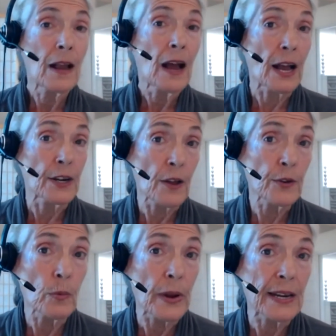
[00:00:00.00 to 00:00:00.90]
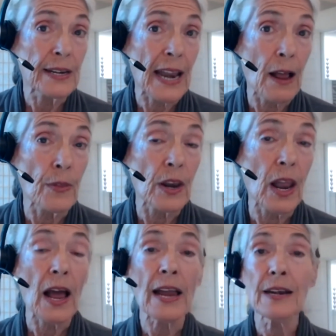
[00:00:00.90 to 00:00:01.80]
Another week down the
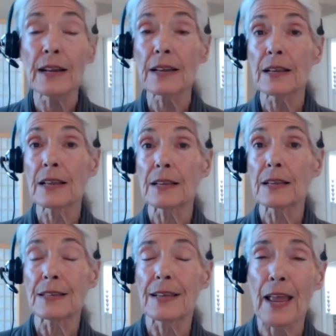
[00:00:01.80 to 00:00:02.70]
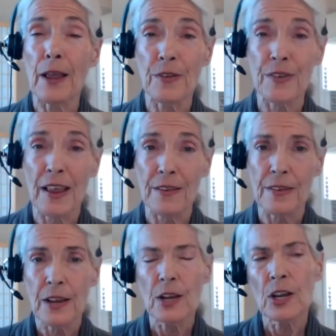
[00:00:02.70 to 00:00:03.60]
line, Gail says,
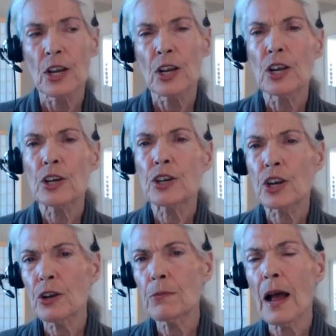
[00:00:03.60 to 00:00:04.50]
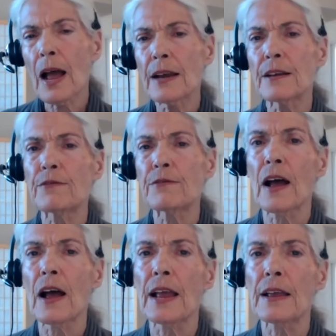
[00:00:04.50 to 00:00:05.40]
do you mind if
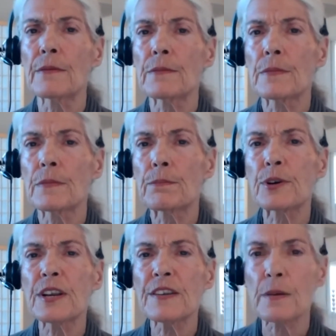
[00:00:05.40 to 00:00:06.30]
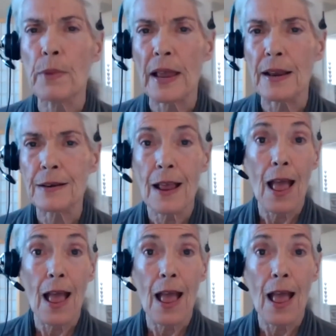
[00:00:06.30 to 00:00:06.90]
I participate?